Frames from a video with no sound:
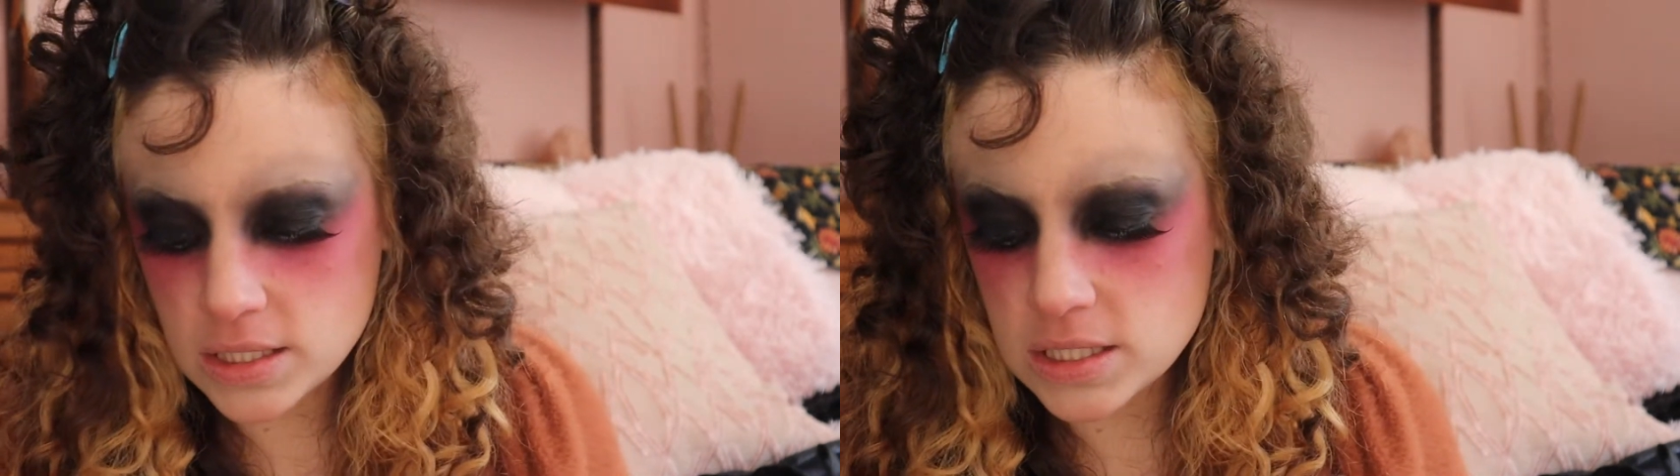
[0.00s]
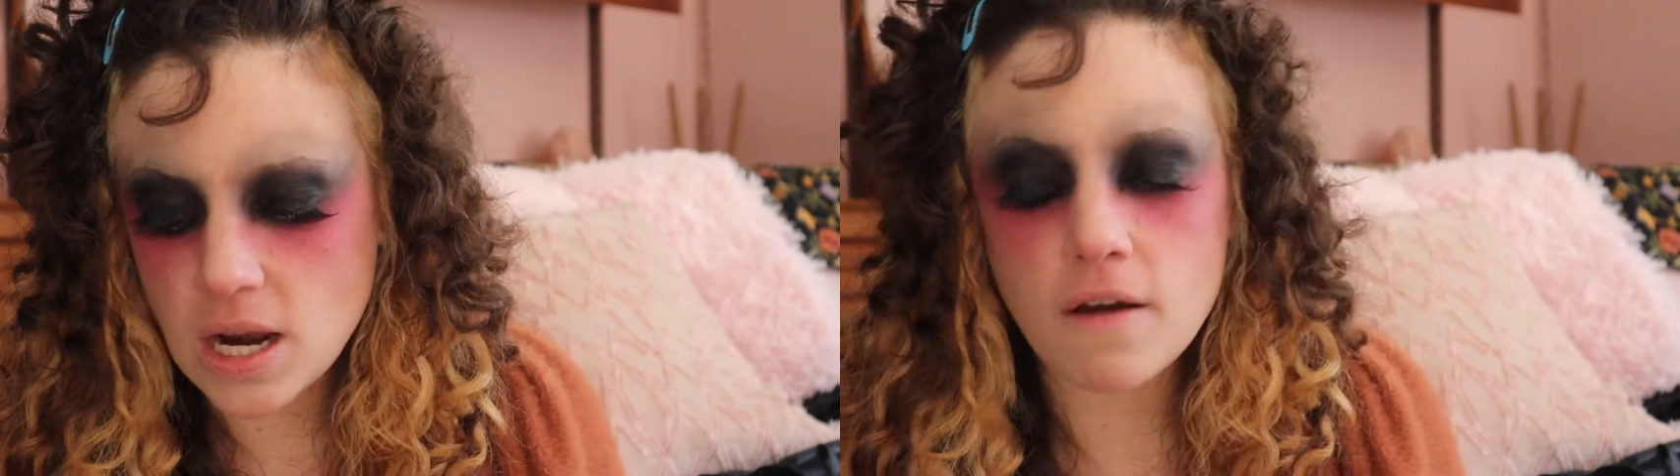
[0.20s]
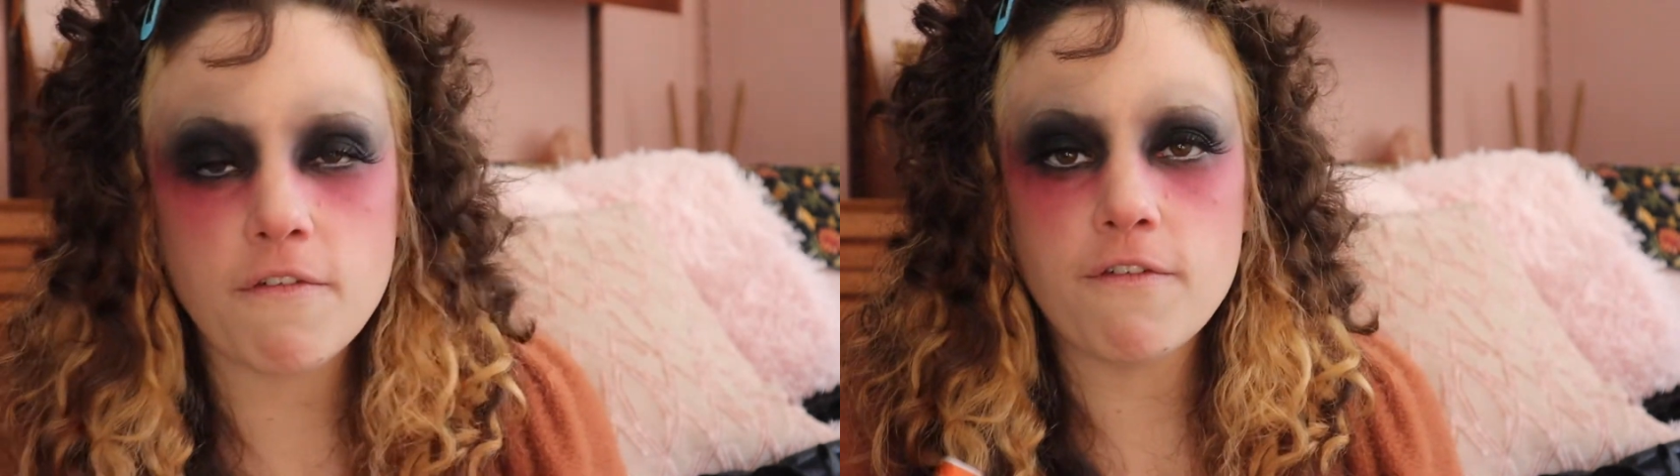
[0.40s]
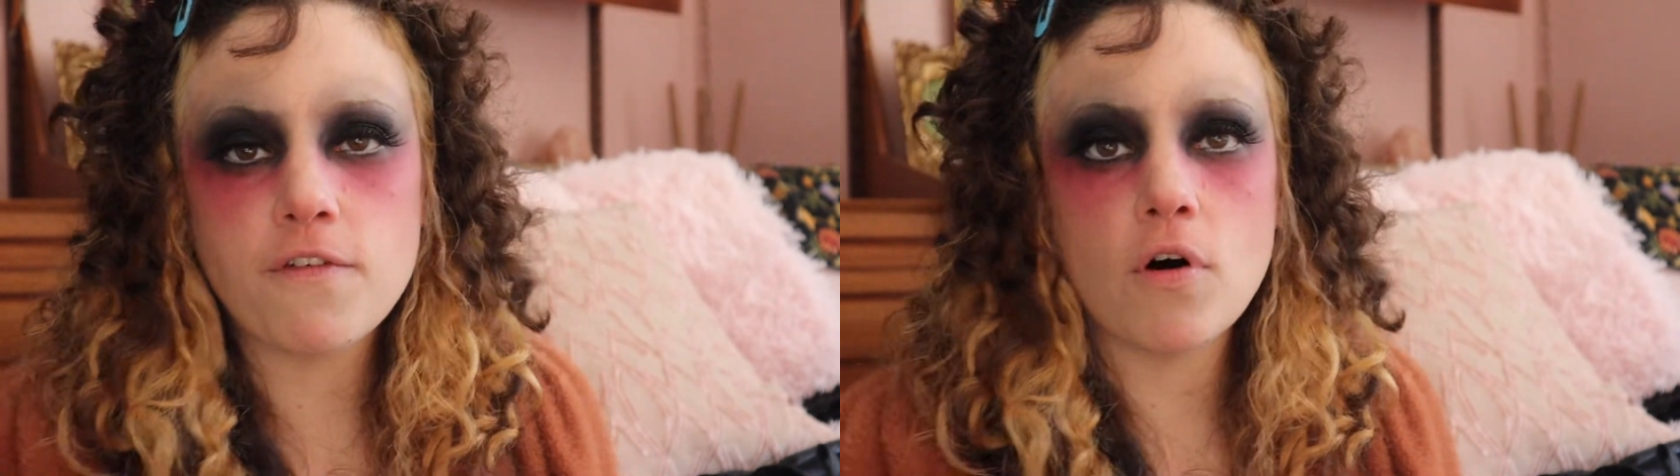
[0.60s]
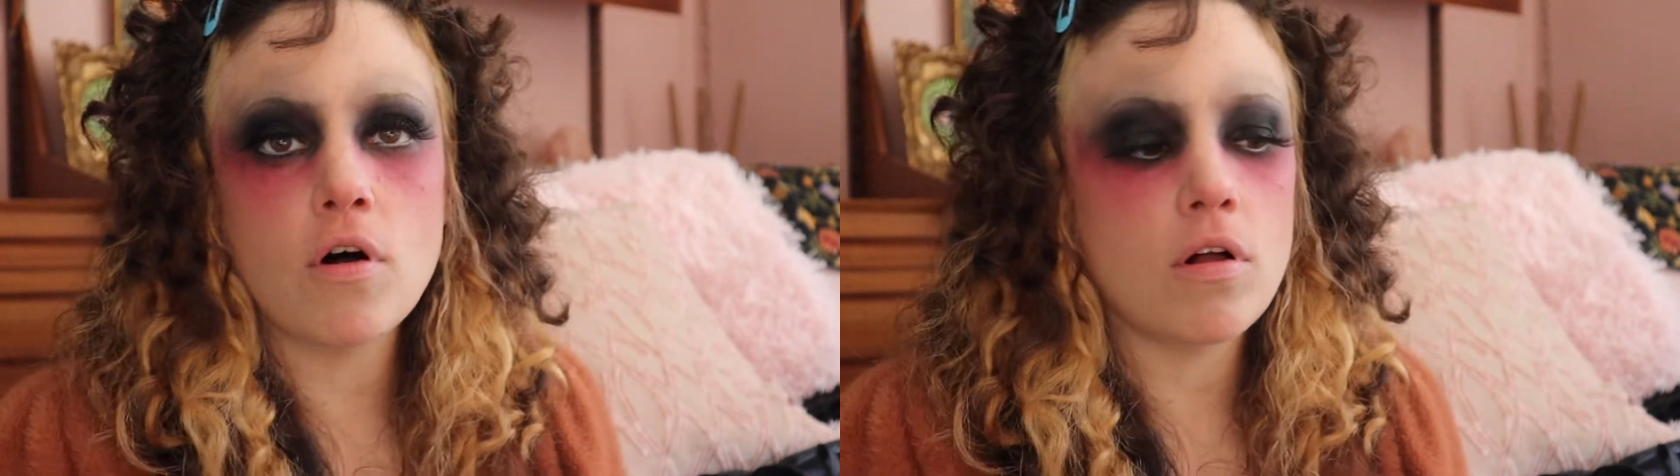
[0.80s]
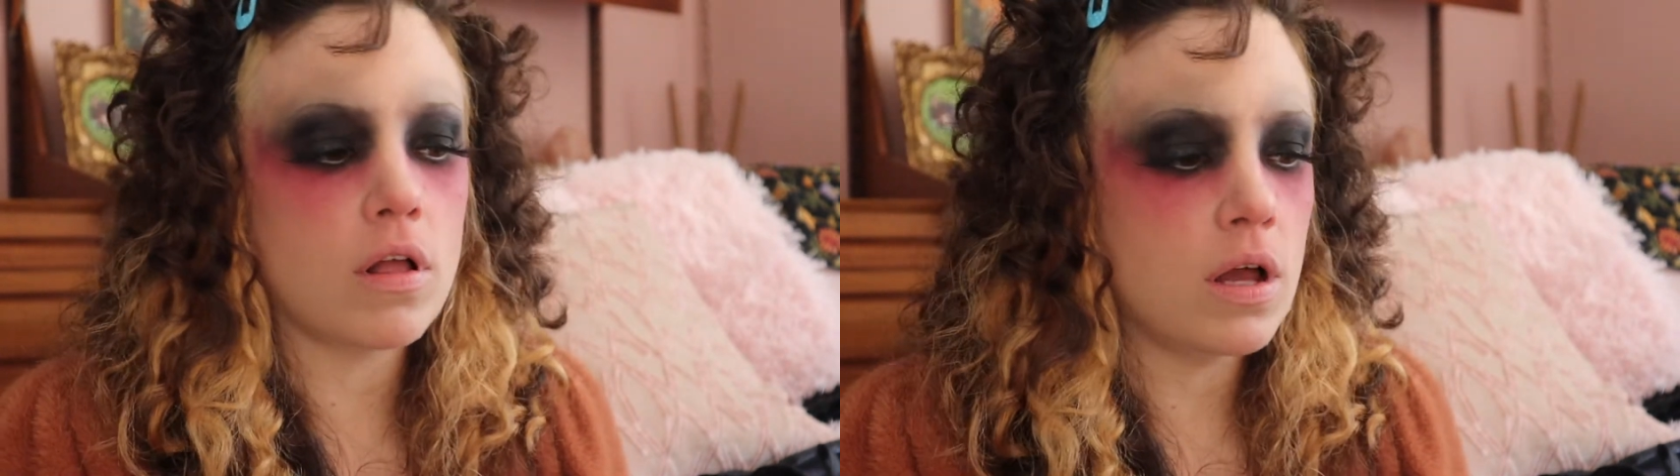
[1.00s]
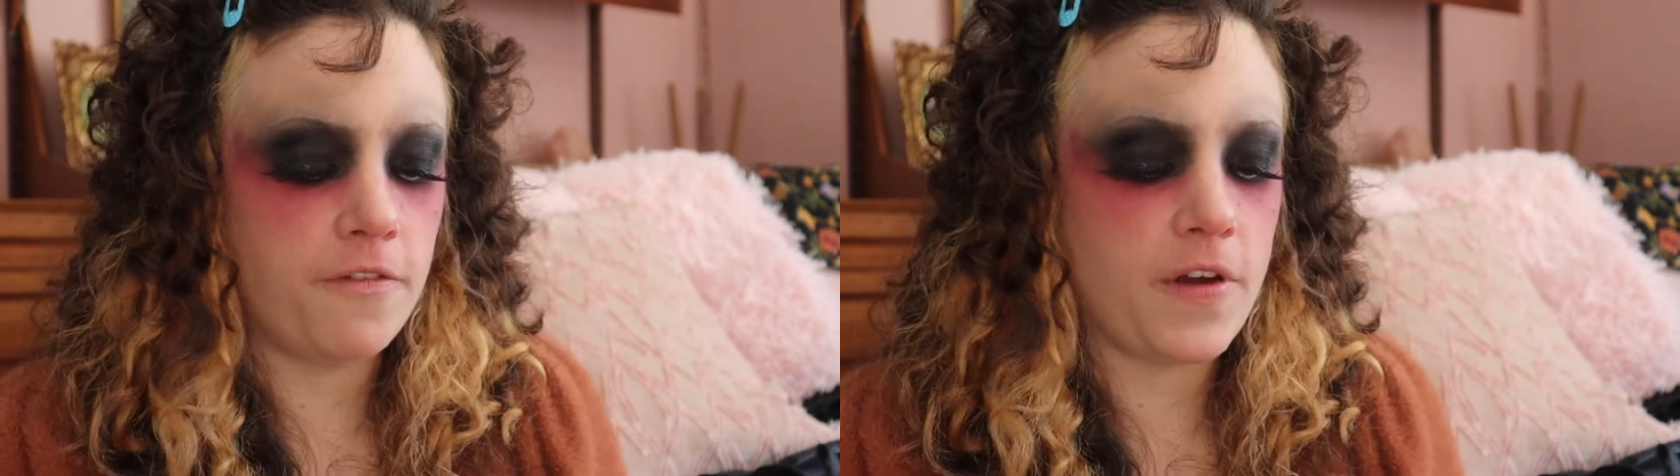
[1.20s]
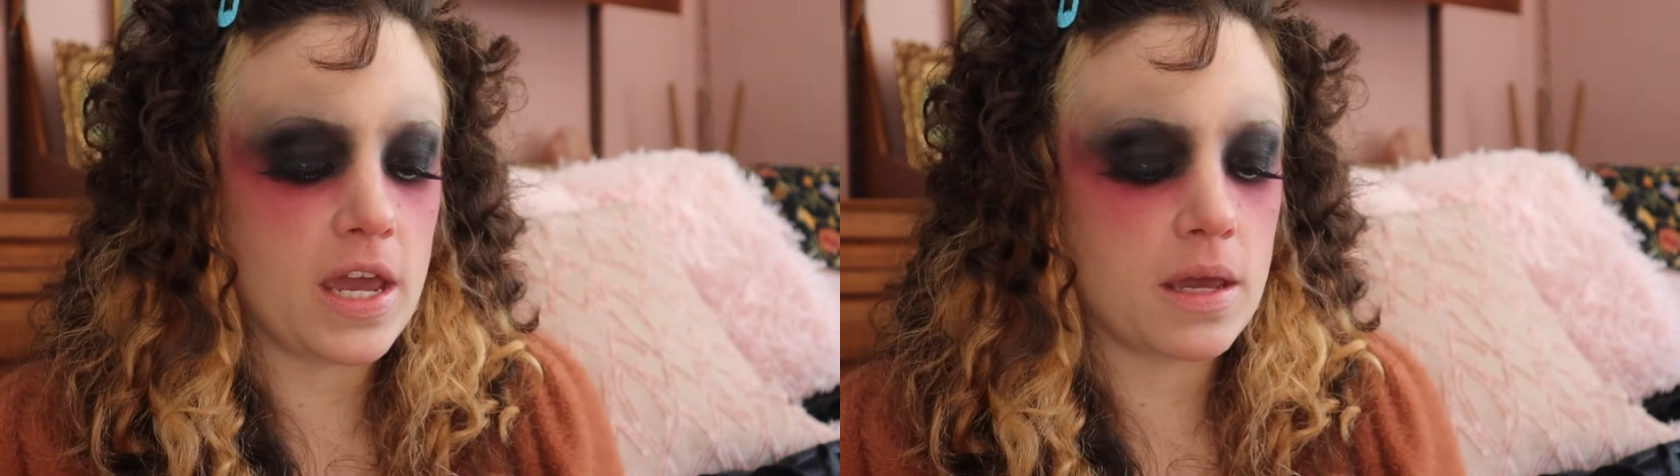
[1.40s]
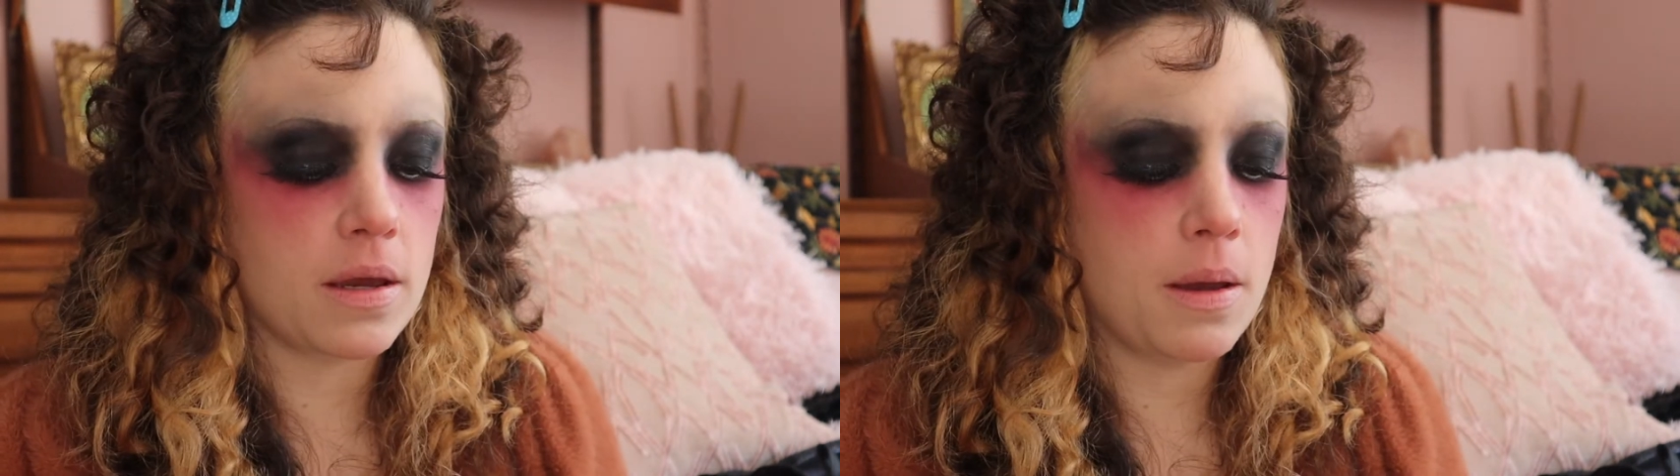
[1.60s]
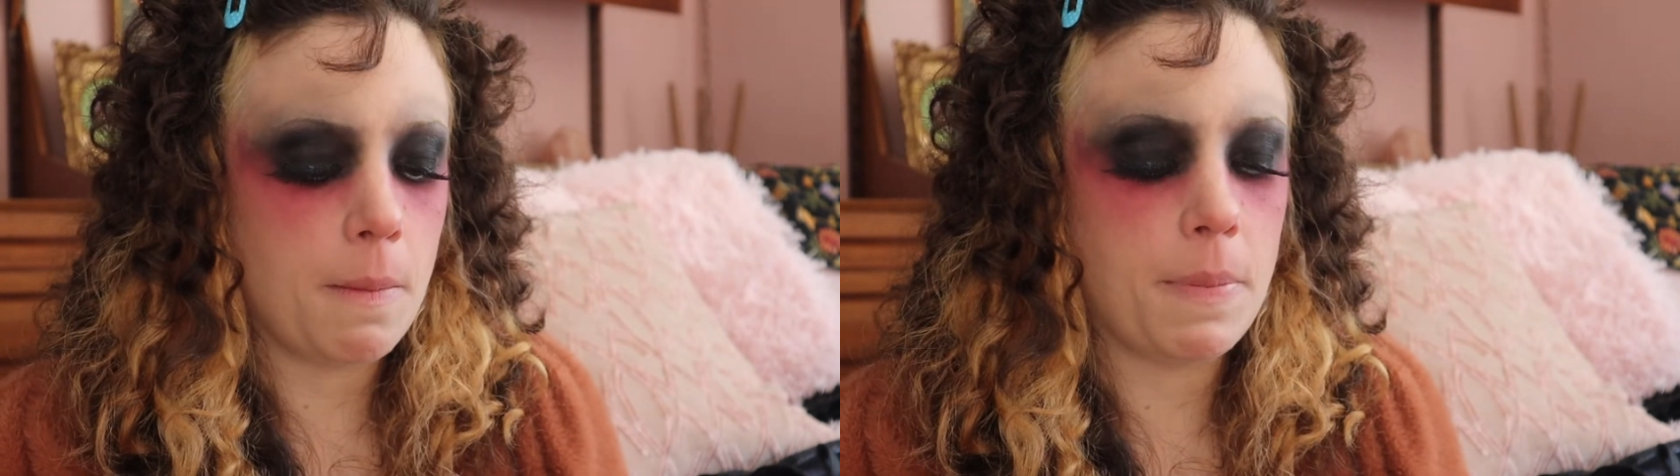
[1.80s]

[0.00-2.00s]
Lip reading: It's not full fake